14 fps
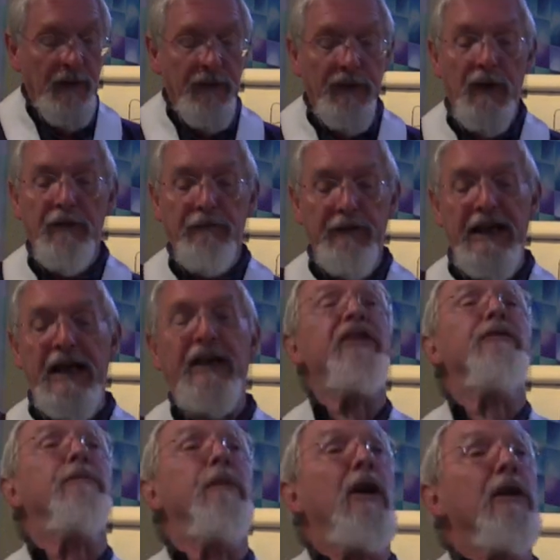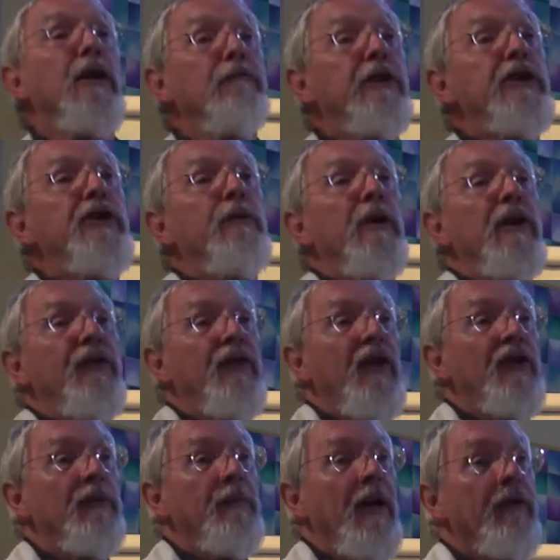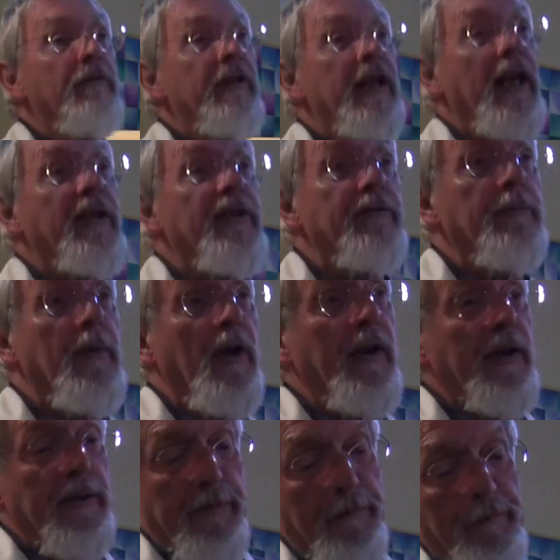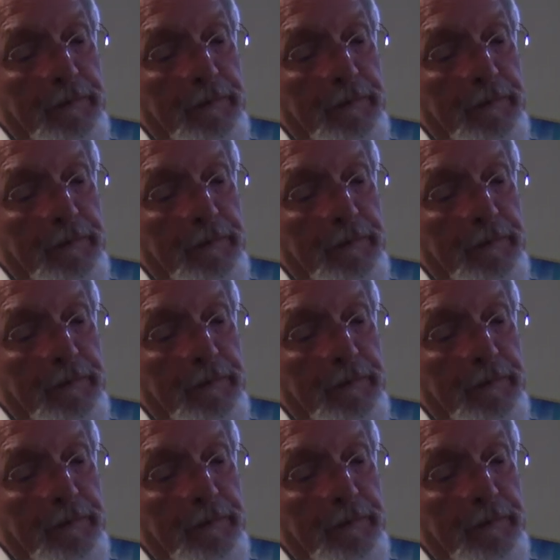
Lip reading: So the reactive mind, I'll read you what he says about the reactive mind.